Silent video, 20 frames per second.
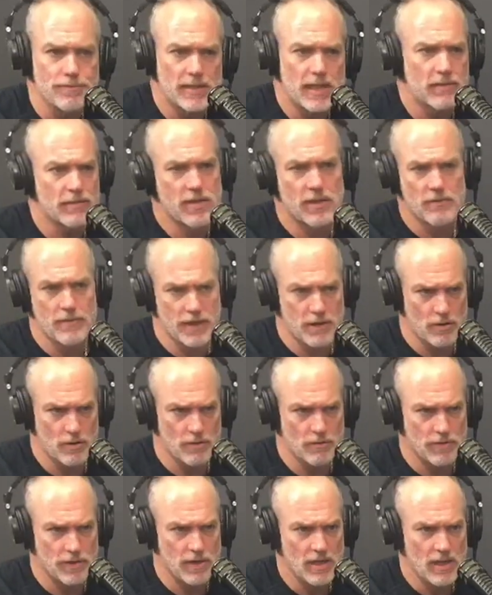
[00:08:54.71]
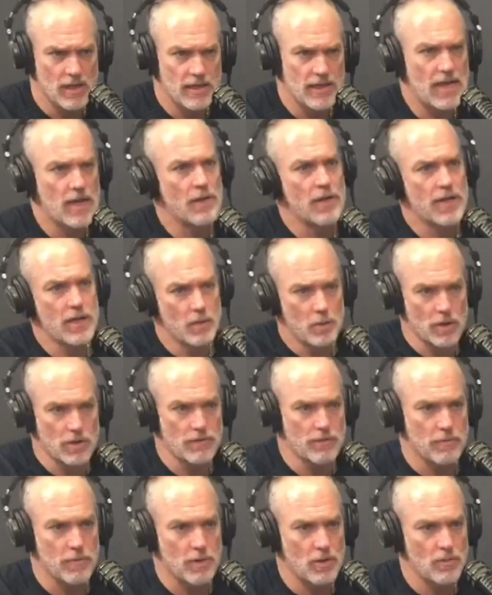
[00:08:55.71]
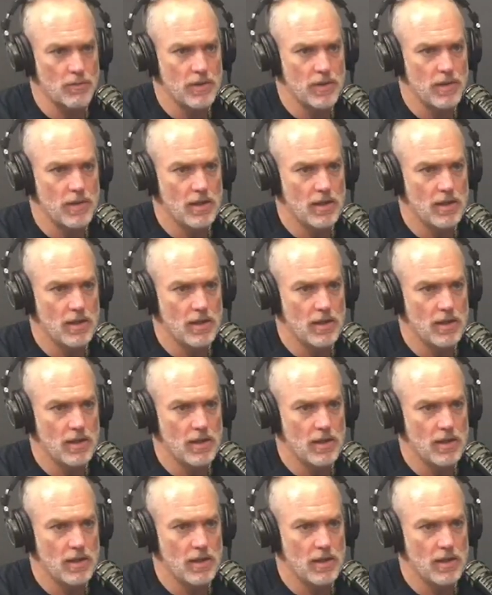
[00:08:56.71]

downtown Vancouver, now they can work from home.